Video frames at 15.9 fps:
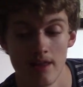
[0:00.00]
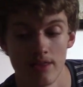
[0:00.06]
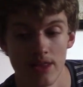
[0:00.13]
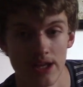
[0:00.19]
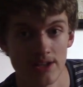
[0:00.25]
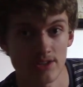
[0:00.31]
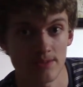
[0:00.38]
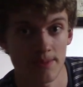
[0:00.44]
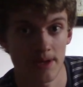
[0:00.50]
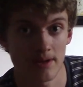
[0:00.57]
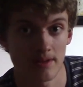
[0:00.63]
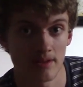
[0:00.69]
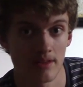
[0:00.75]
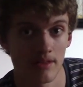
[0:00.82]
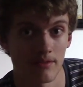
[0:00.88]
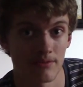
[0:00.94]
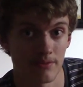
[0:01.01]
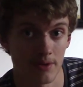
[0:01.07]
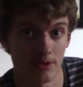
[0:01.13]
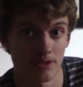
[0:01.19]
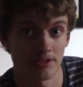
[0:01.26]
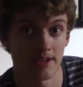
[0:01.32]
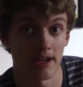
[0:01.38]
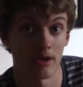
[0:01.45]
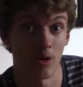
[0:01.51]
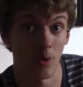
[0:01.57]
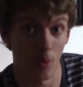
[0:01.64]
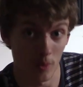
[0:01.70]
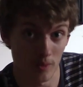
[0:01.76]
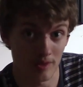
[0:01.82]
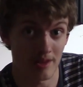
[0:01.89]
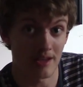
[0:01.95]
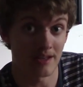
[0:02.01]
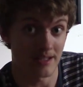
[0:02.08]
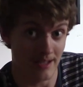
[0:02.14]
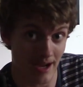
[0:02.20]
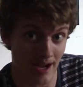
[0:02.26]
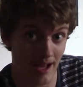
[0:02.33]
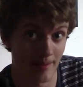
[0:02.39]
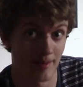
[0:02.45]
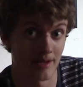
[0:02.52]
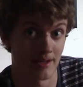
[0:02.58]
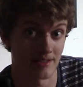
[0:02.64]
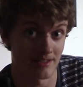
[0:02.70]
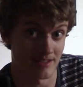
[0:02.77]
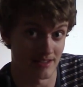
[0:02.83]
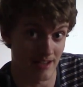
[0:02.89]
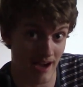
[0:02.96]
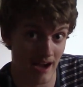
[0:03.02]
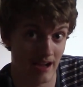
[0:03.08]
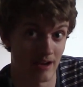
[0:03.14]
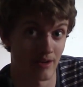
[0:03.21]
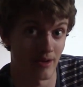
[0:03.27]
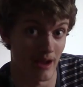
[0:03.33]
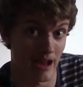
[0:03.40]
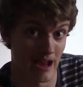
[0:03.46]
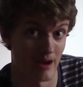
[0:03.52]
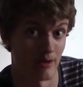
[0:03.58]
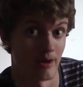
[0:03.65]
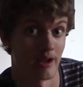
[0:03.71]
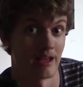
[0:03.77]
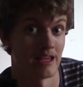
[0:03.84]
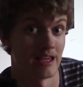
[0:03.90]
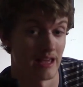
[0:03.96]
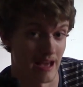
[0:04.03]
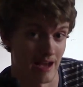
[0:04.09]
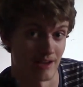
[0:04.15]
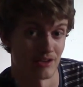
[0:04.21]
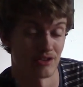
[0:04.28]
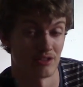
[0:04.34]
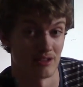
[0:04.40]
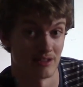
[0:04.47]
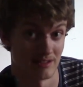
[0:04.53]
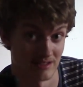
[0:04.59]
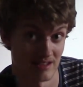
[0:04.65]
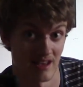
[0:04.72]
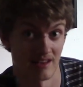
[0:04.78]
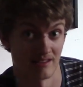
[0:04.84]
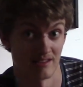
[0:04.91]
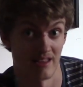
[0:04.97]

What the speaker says: That is apparently the first and only time in his entire era he actually says